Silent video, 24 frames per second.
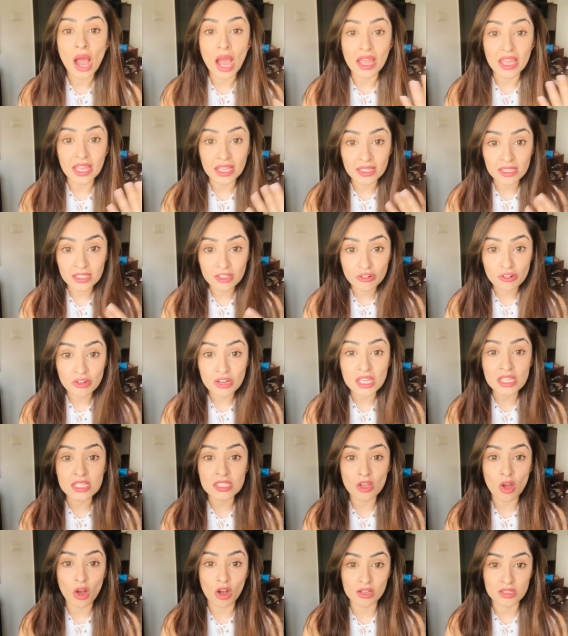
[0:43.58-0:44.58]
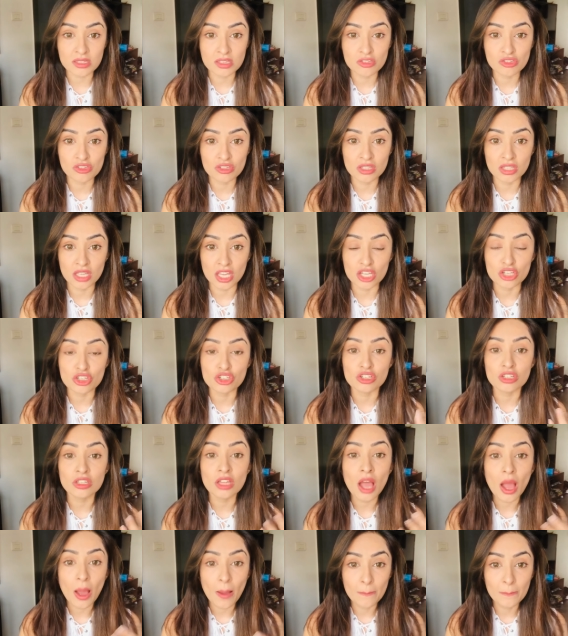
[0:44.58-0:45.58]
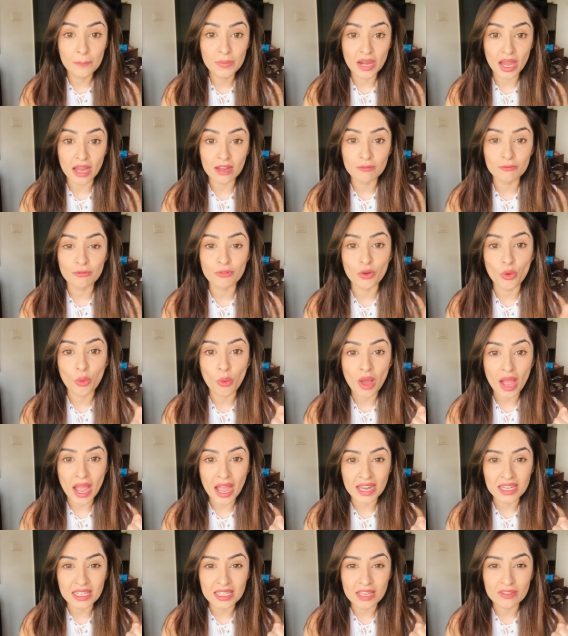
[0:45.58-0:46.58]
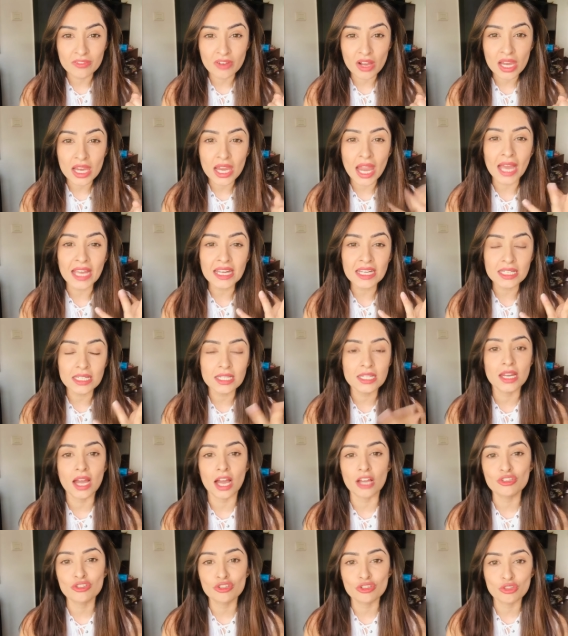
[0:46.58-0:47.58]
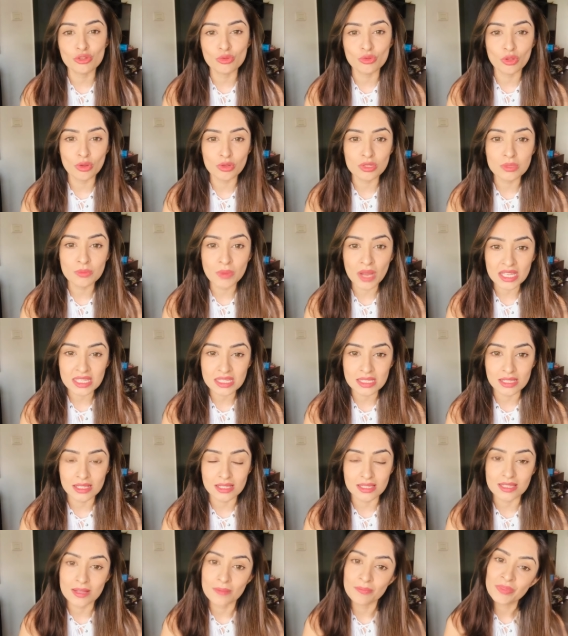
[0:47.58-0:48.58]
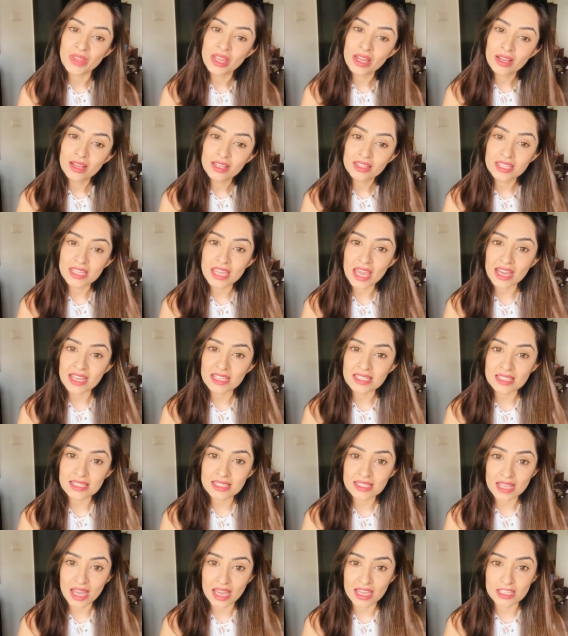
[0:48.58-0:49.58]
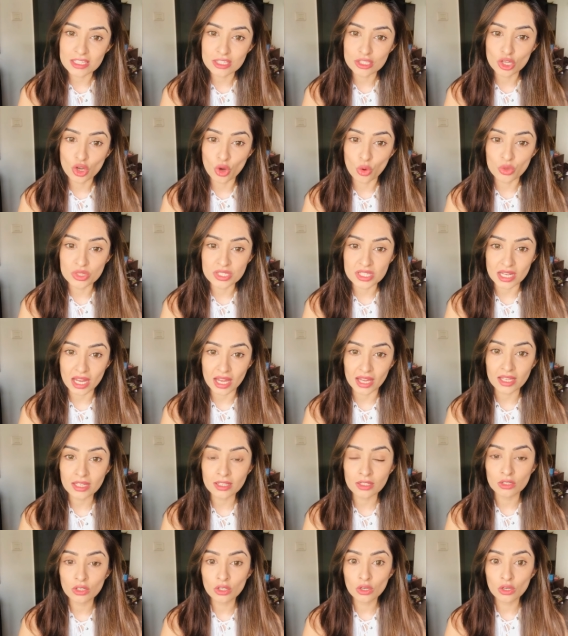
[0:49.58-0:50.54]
increase oxygenation, blood flow and give a light nudge to those muscles. The exercise goes like